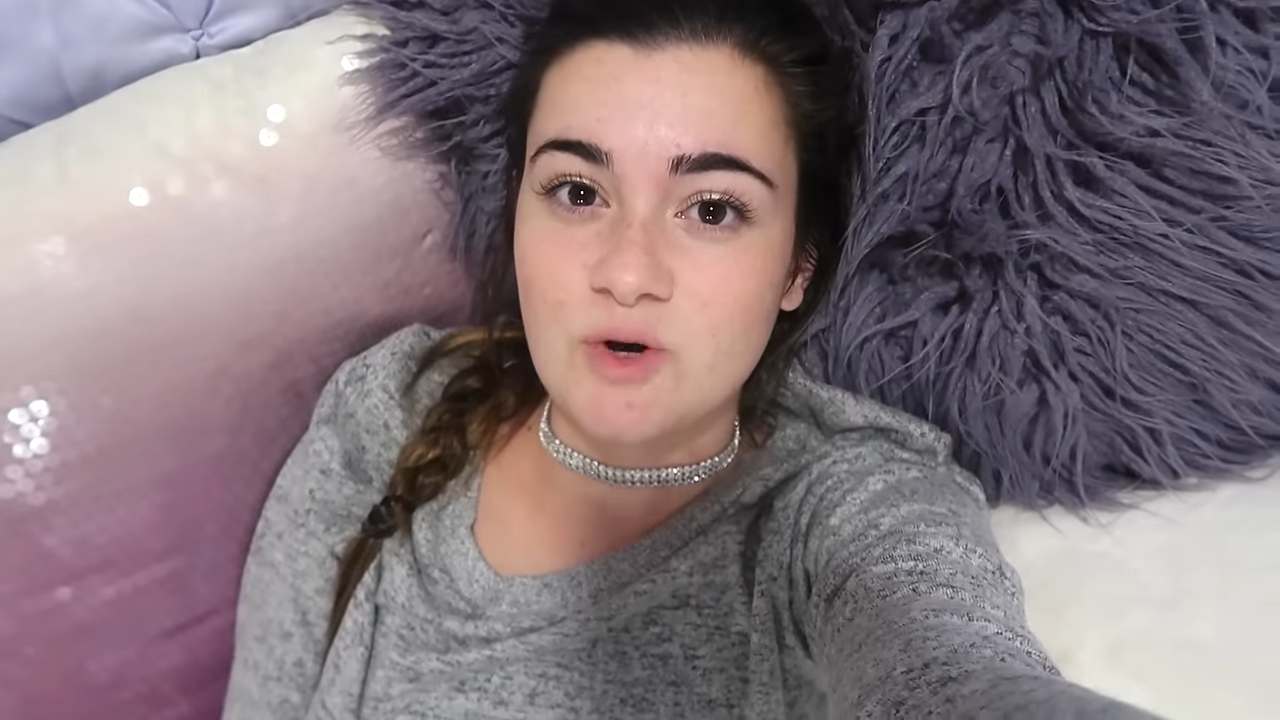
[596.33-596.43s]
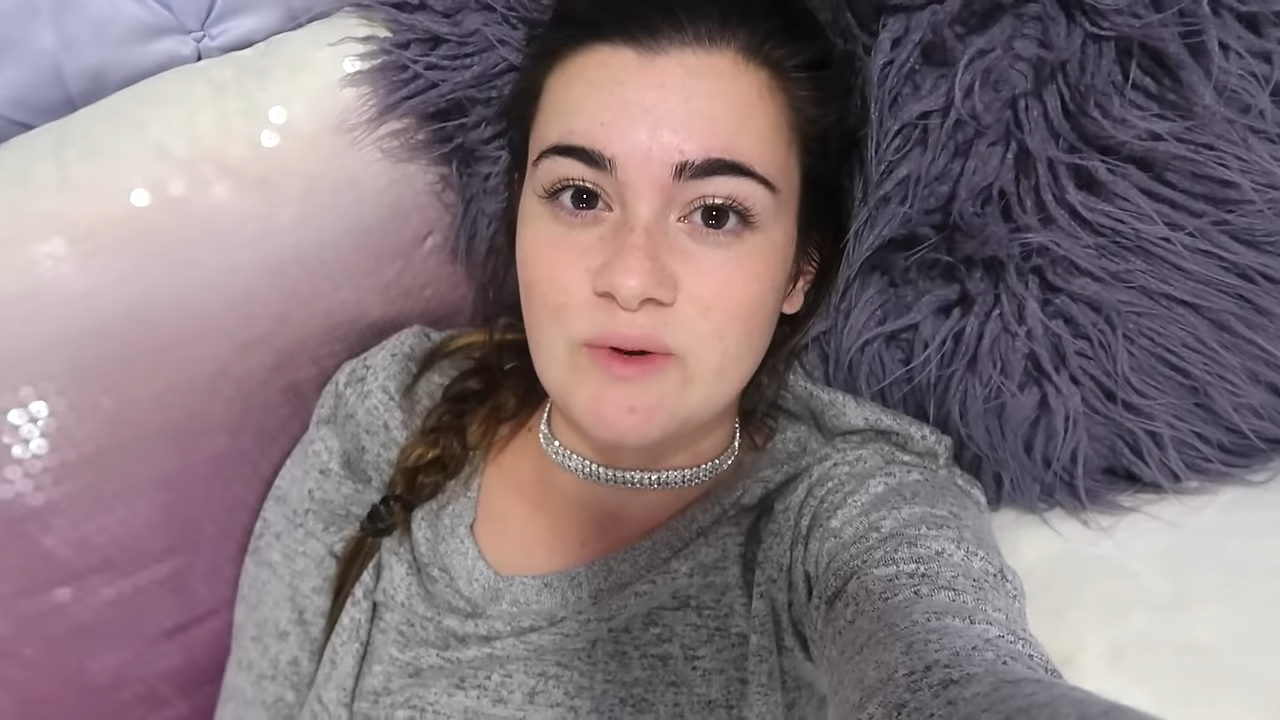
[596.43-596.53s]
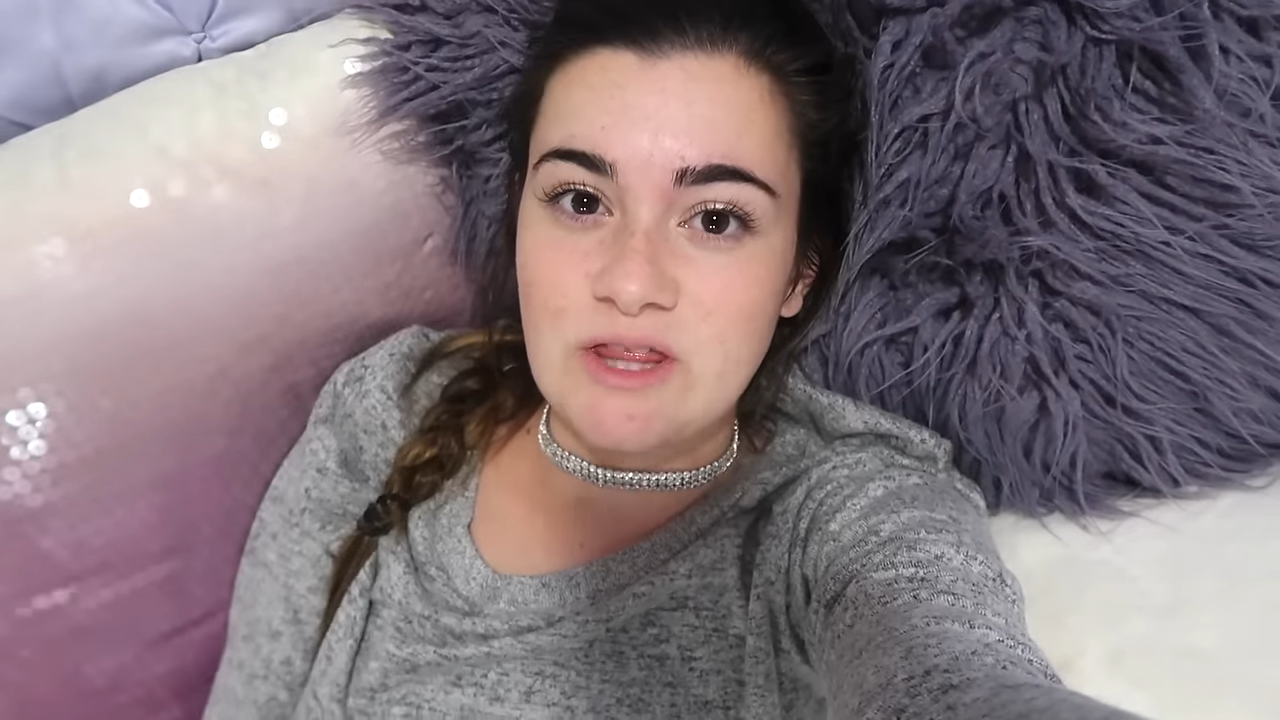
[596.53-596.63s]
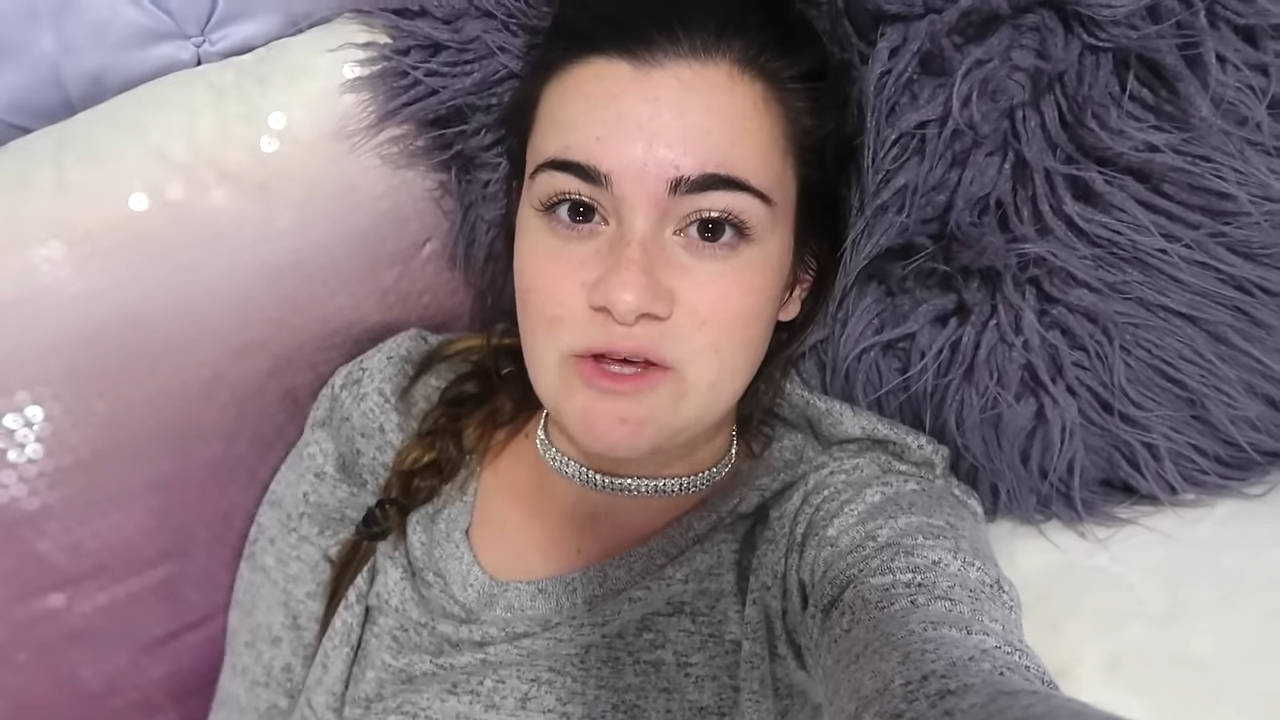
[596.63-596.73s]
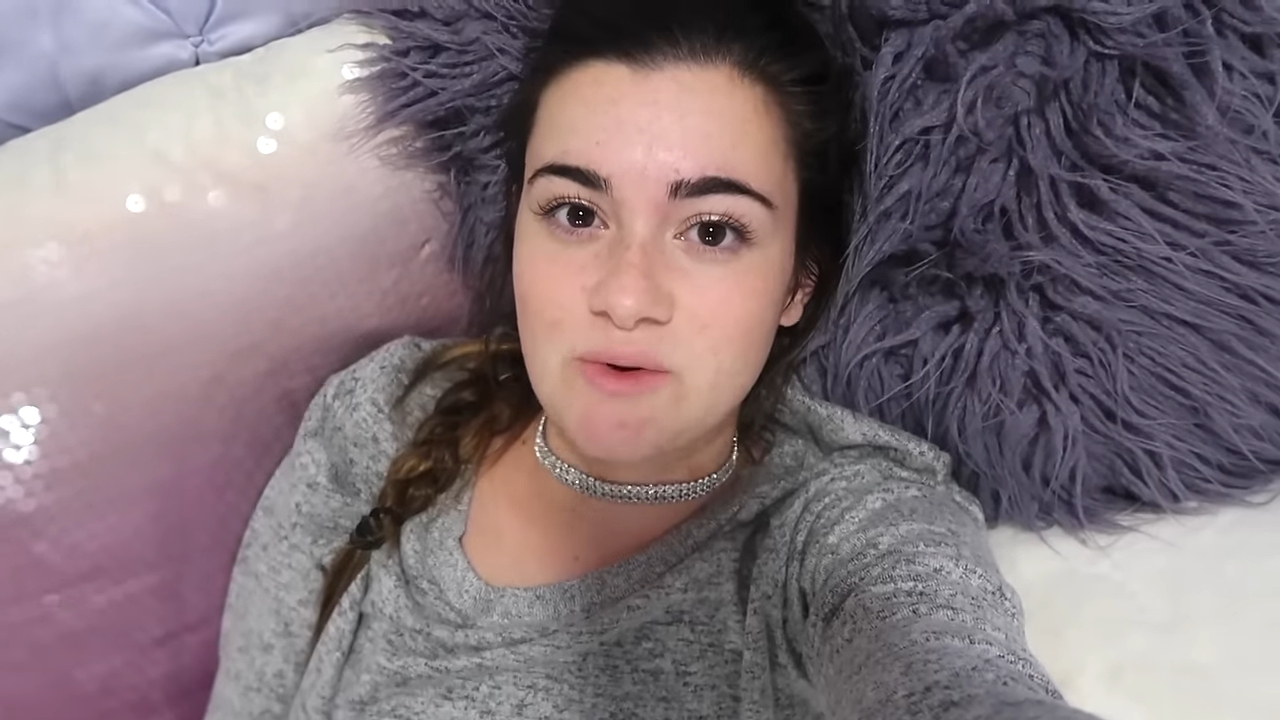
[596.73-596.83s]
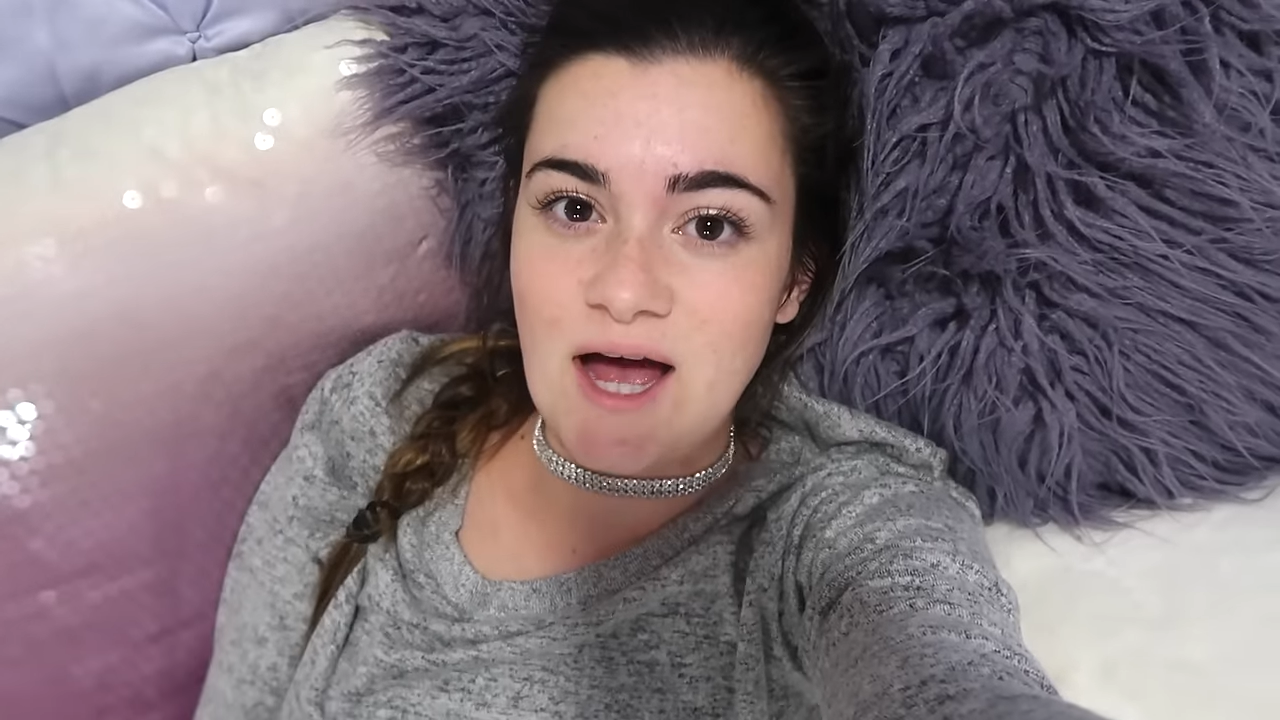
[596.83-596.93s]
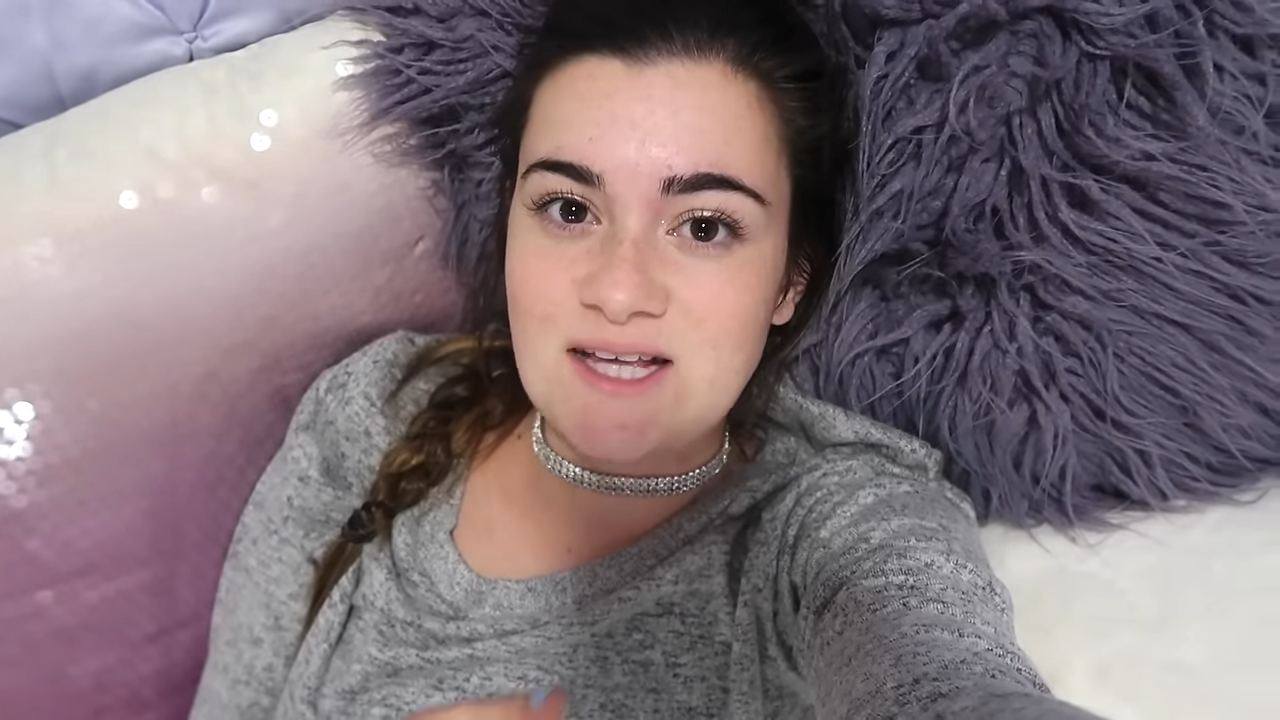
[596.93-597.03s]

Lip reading: more with you